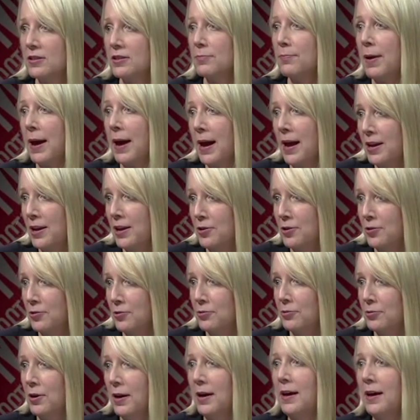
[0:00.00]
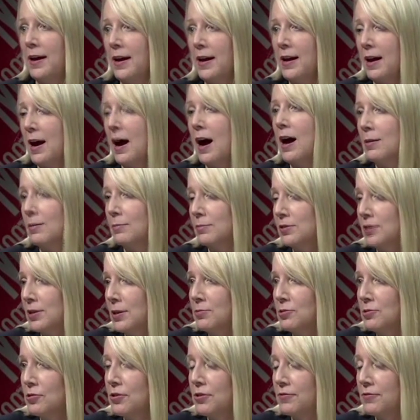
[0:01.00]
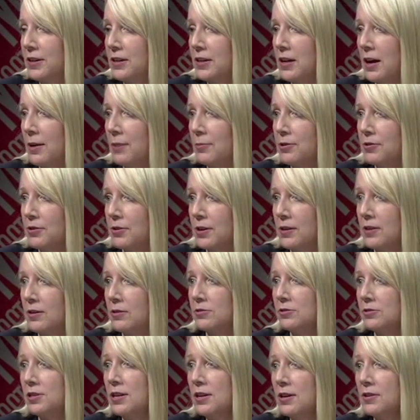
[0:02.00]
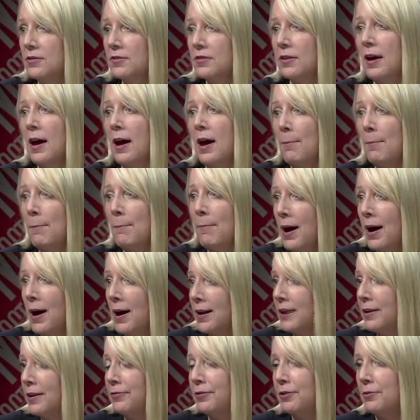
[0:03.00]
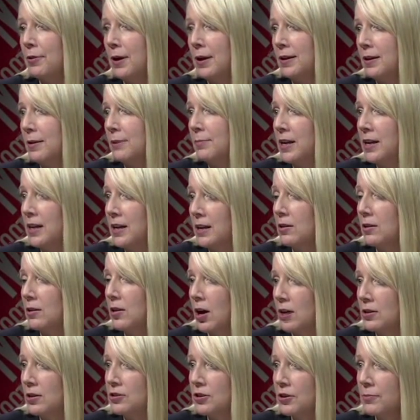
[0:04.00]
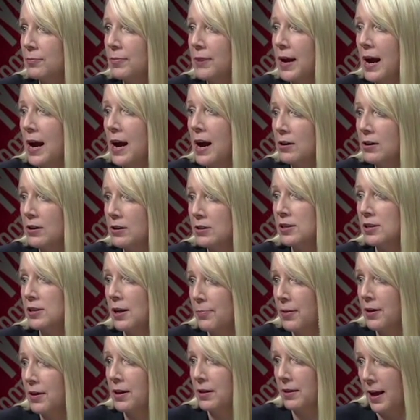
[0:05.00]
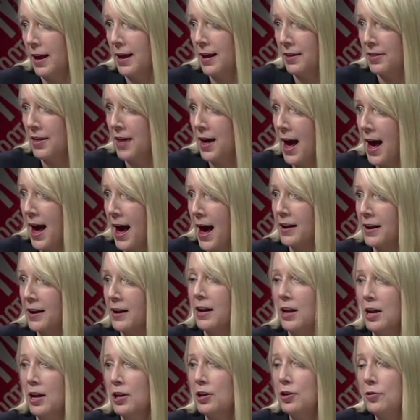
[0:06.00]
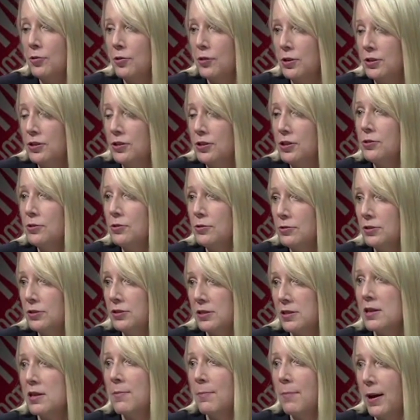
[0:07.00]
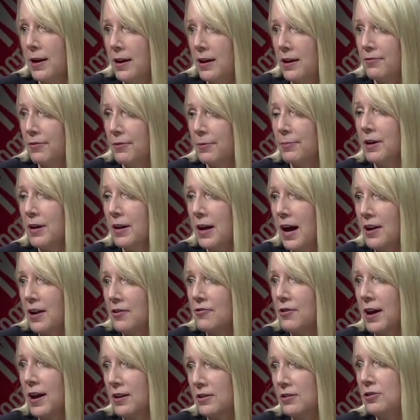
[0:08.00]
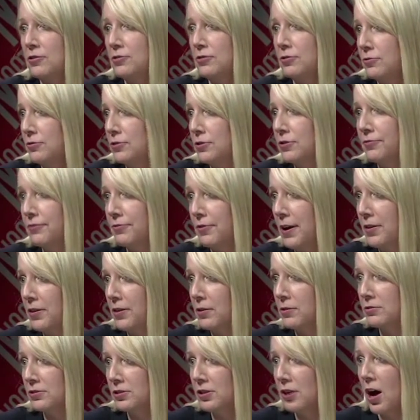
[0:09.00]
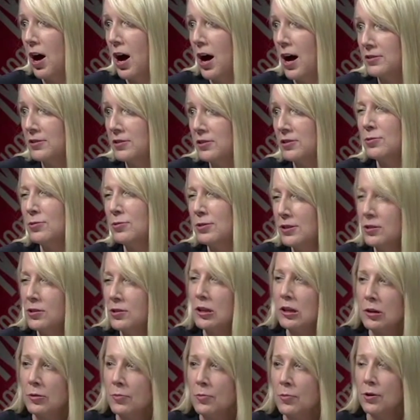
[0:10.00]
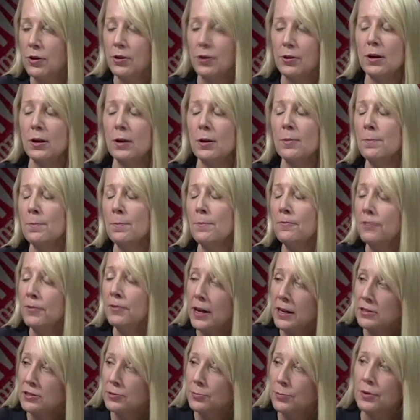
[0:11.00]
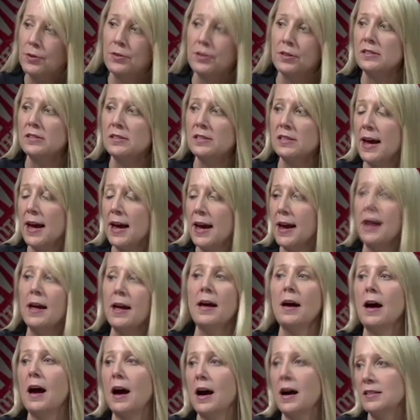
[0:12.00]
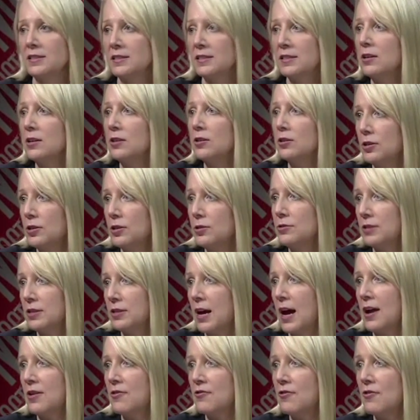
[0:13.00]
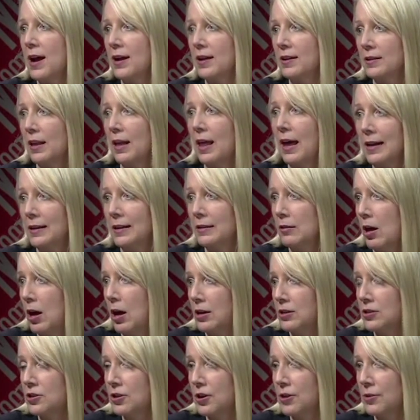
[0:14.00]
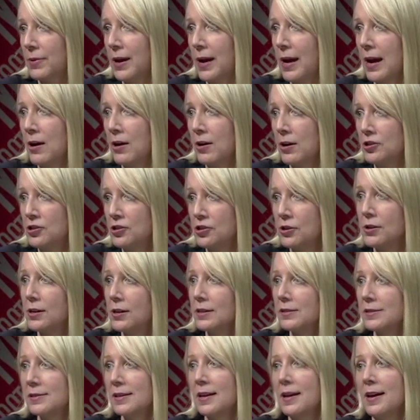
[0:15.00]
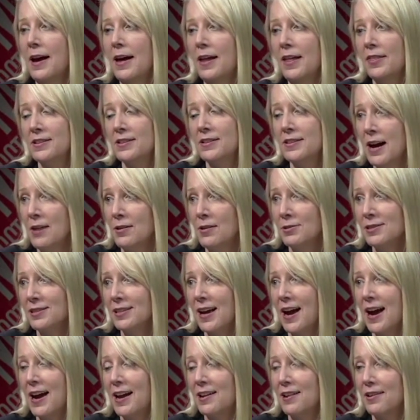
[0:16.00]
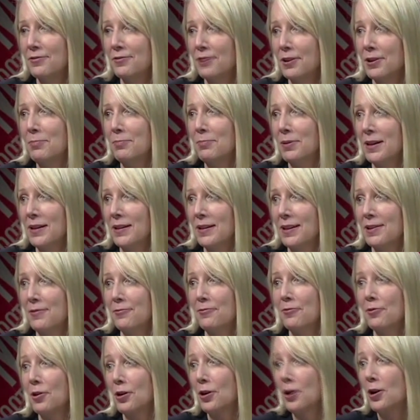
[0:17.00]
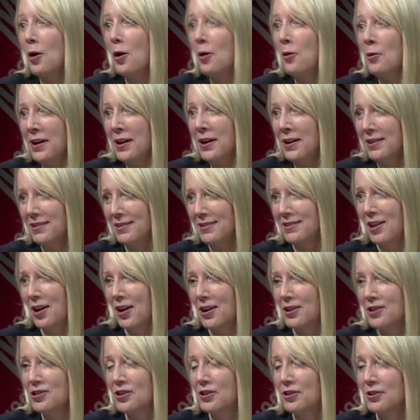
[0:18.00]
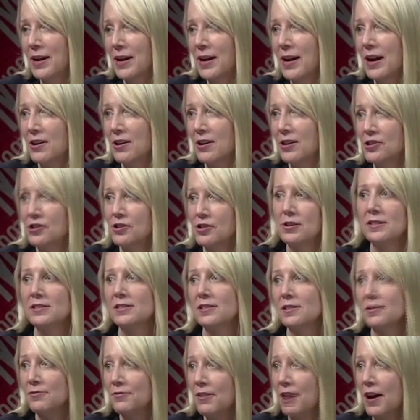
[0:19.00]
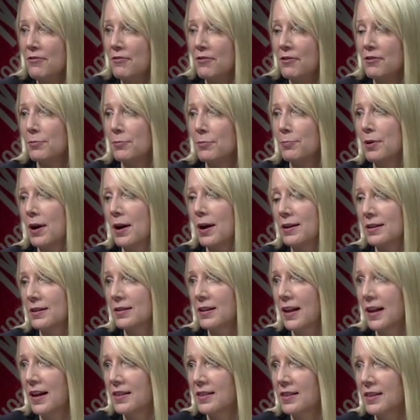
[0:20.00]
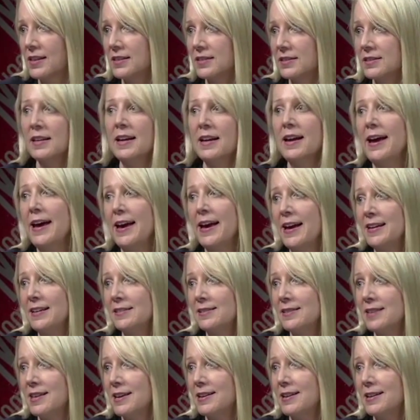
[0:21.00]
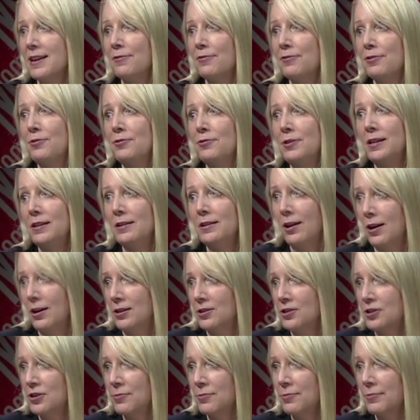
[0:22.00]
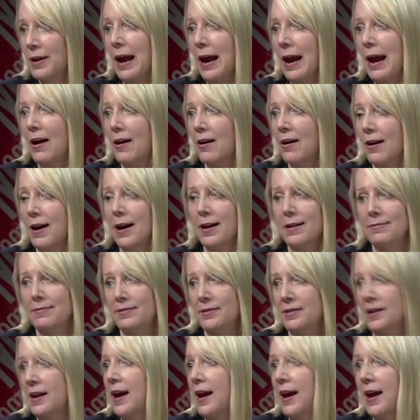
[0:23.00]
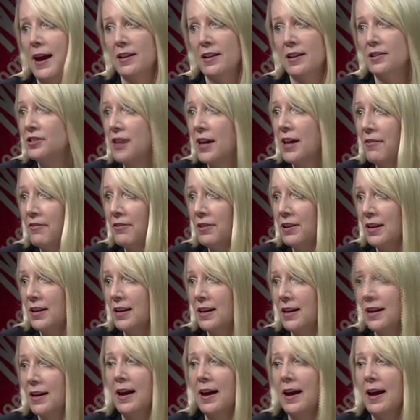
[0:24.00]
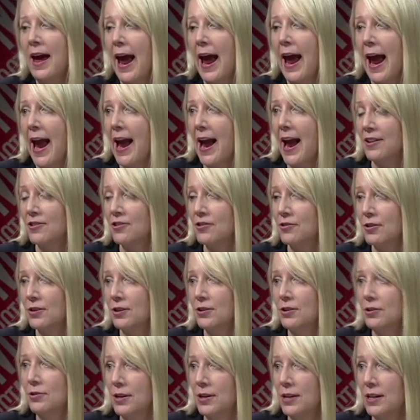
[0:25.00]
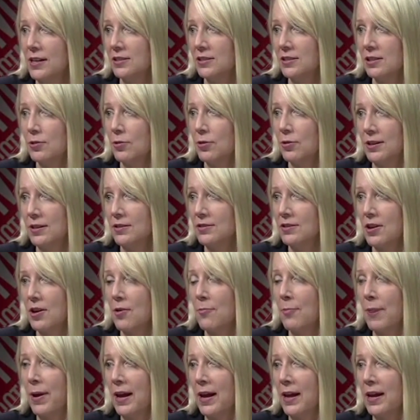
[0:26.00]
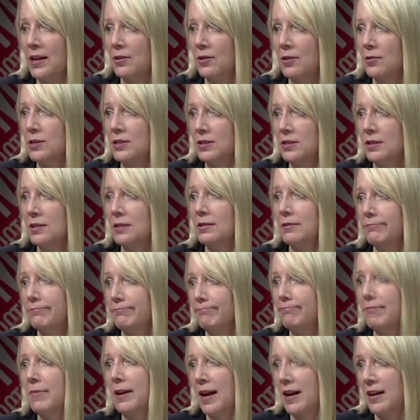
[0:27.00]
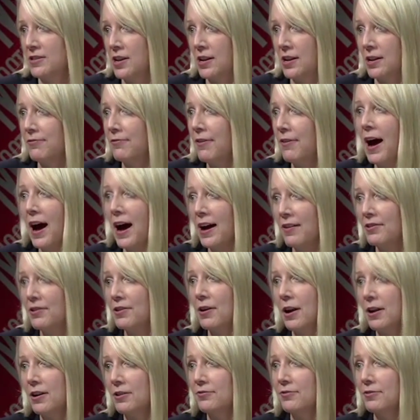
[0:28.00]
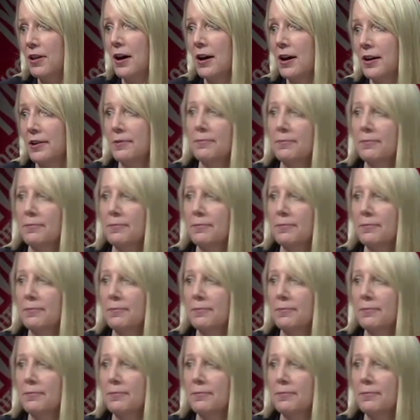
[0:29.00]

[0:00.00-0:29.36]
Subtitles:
to pay you some sort of income during those years. But if you end up needing long-term care or something like that, you could use the money from the contract to defray those costs. So it's a little more flexible than, say, a single-use contract like long-term care insurance. The downside of completely foregoing long-term care insurance in favor of a product like this is that if you need long-term care at, say, age 70 and your annuity isn't going to start paying you until age 85, you're out of luck.